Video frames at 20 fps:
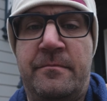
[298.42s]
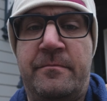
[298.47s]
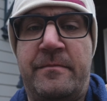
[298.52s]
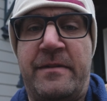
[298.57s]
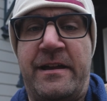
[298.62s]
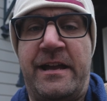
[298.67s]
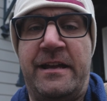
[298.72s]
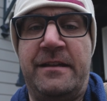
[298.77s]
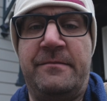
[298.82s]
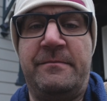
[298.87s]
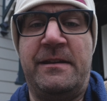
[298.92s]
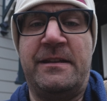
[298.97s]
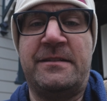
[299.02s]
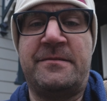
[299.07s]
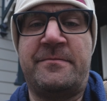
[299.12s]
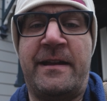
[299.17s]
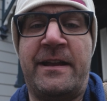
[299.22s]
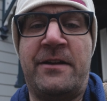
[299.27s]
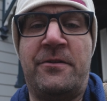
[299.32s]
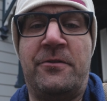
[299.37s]
Behind me is
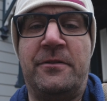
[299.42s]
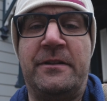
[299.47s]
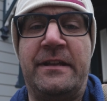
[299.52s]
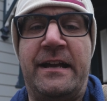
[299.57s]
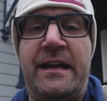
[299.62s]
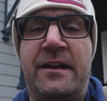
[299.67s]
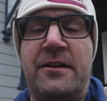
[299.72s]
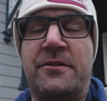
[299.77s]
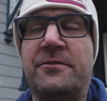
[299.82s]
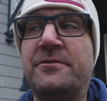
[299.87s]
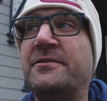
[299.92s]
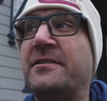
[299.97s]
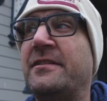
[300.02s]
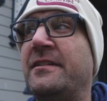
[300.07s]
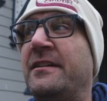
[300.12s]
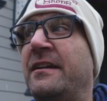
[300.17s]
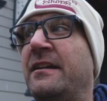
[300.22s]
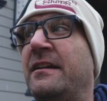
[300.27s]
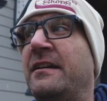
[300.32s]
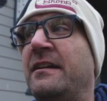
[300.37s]
my old house.
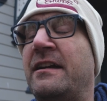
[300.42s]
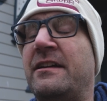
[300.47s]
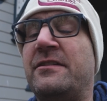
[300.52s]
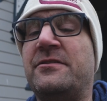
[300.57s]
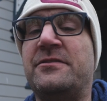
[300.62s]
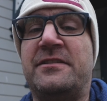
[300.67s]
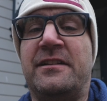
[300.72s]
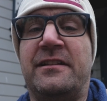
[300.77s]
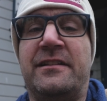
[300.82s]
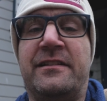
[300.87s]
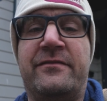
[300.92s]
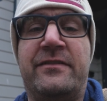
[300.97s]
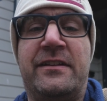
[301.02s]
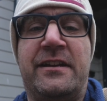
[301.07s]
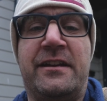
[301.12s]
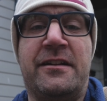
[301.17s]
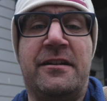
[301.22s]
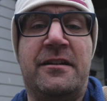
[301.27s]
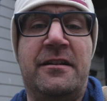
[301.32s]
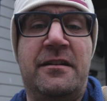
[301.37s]
I used to live
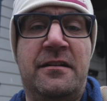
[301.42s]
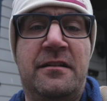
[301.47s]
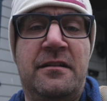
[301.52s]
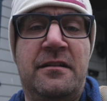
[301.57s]
here.